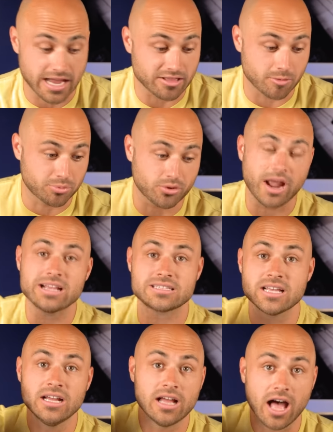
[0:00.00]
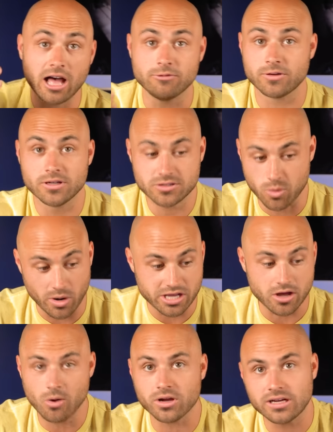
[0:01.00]
and the price of 20
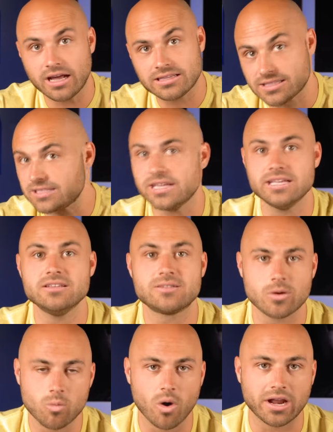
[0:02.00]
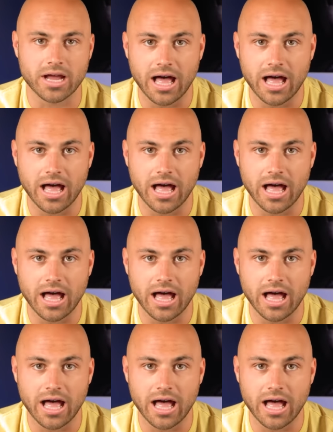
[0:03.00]
coconuts is 1